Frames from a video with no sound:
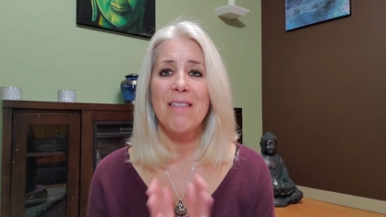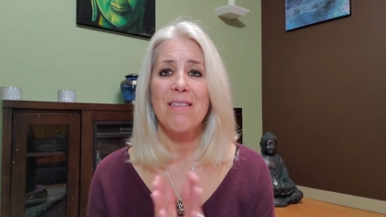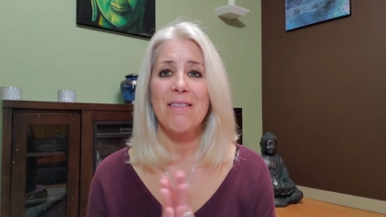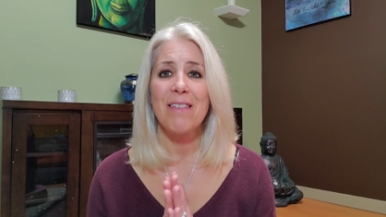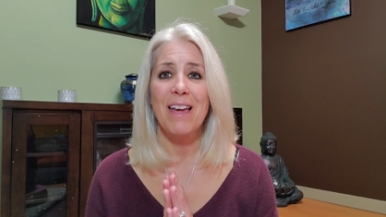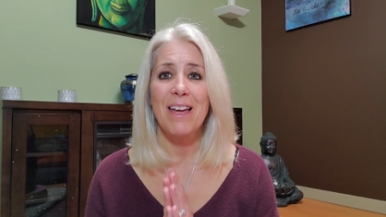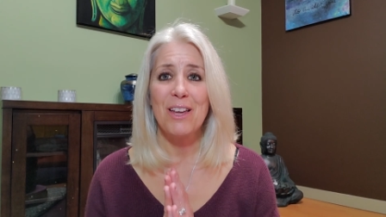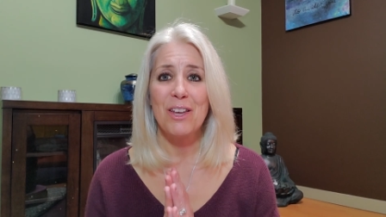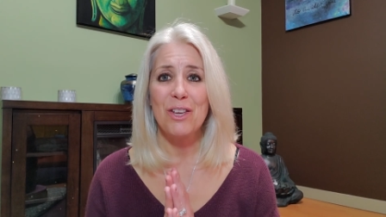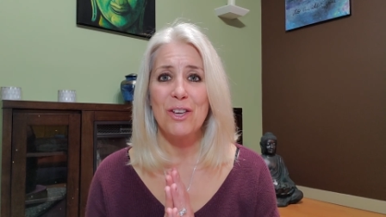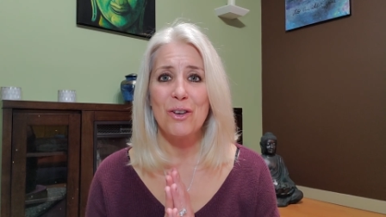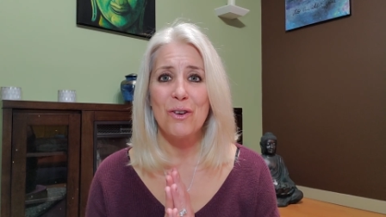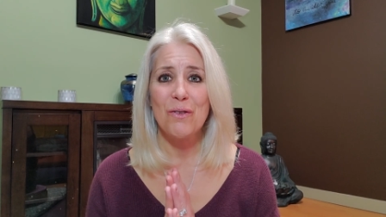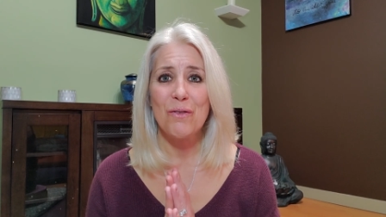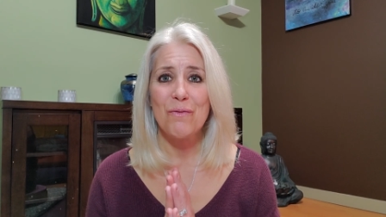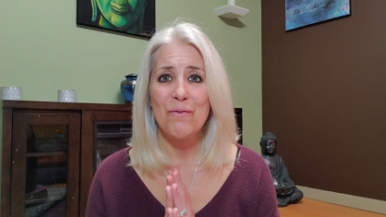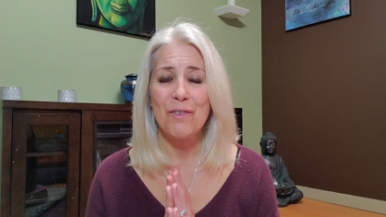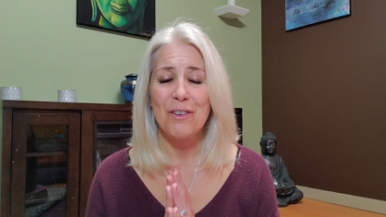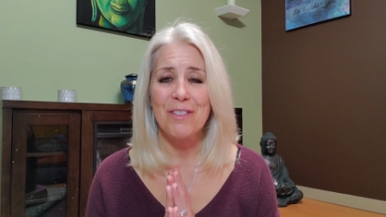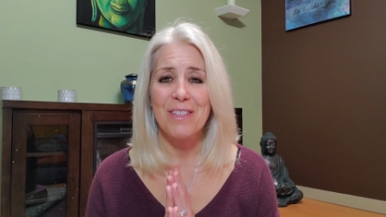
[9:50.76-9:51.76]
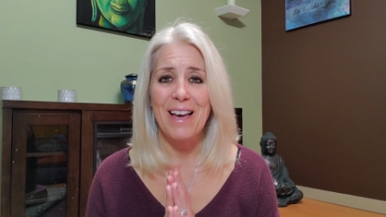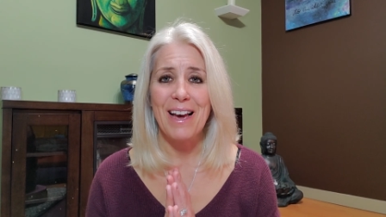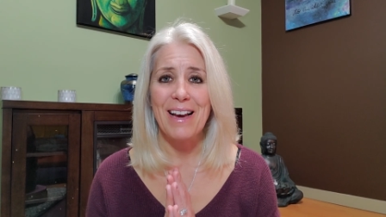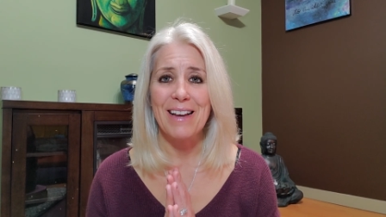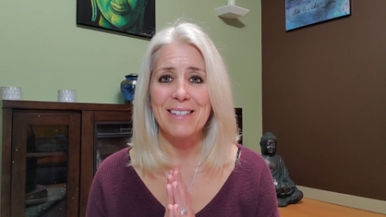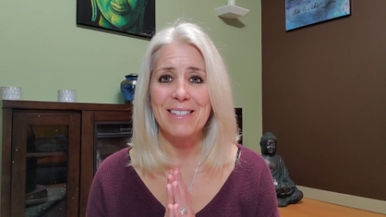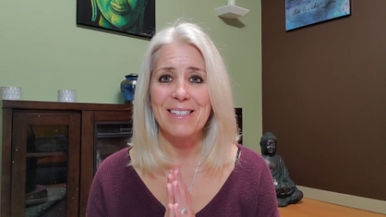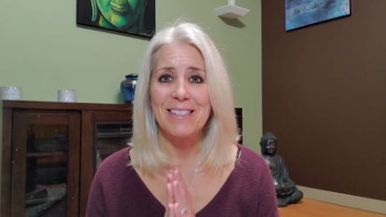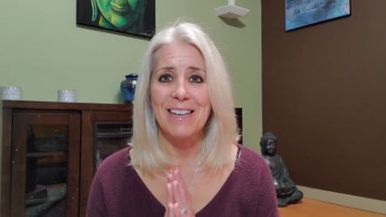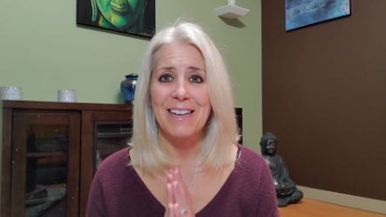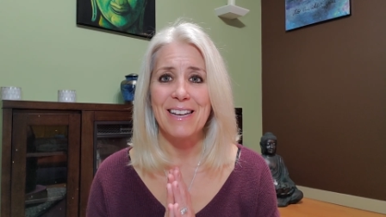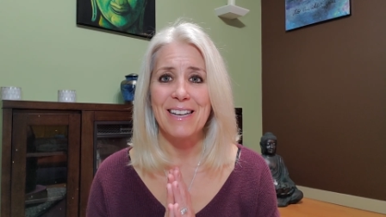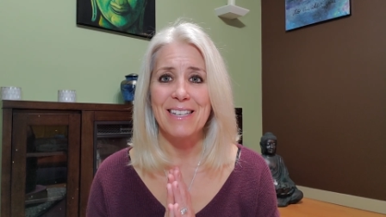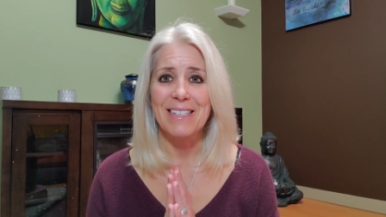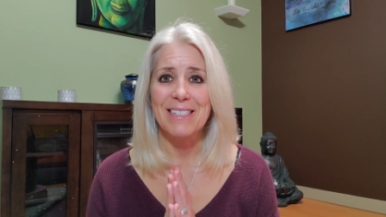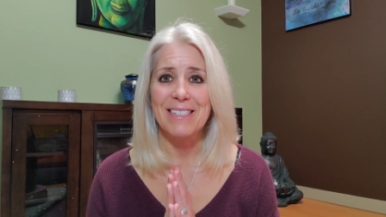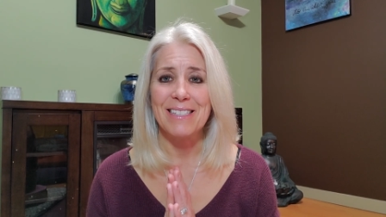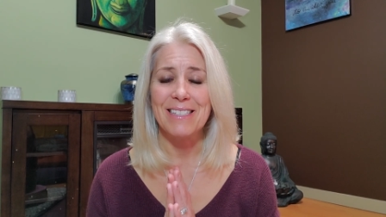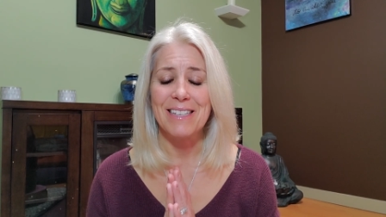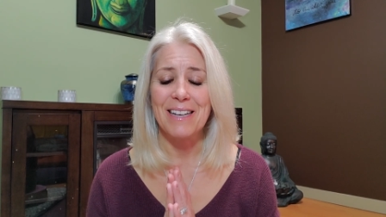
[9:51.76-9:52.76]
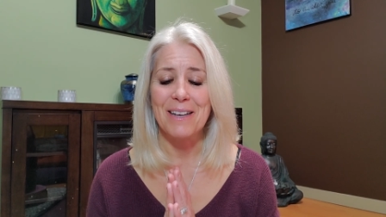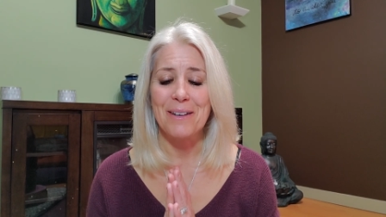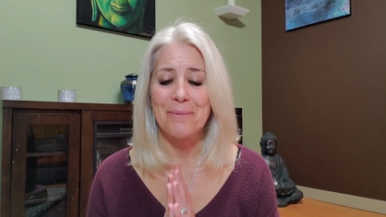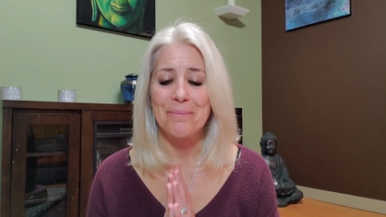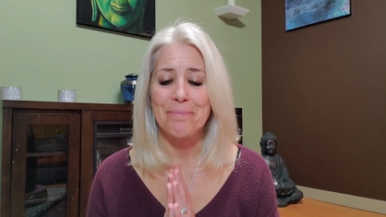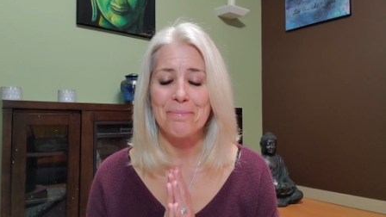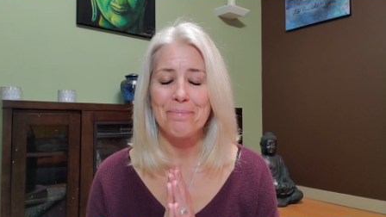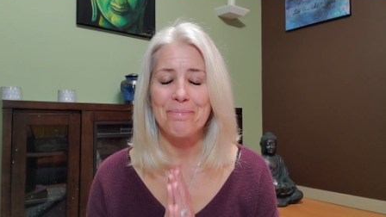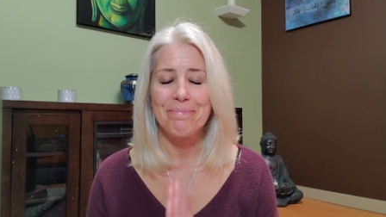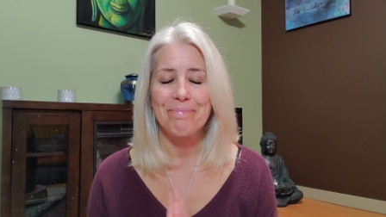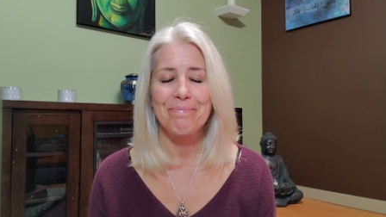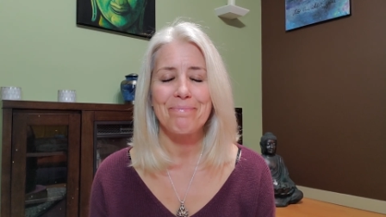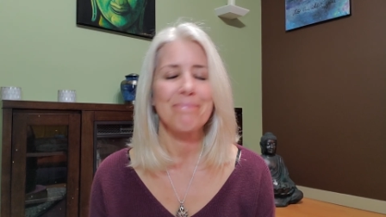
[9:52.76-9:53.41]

thank you for that. And um,